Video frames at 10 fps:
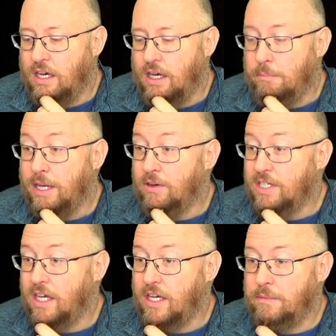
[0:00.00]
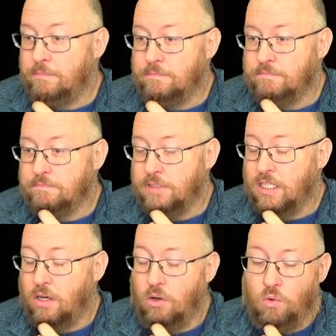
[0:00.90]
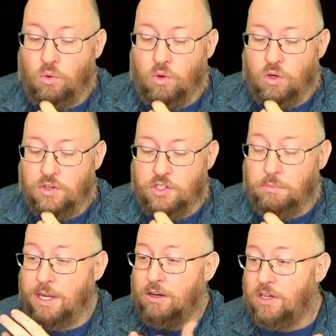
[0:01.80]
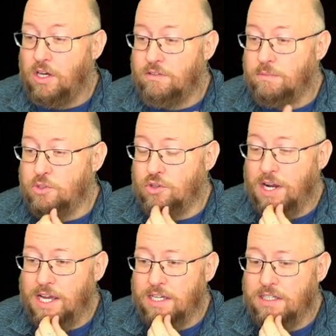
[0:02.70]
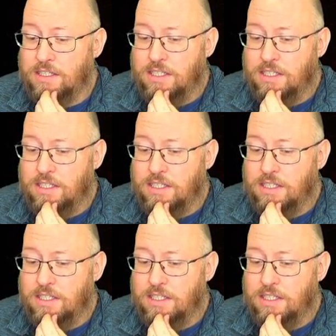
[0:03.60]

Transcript: Paradigm or the new Paragon from Track.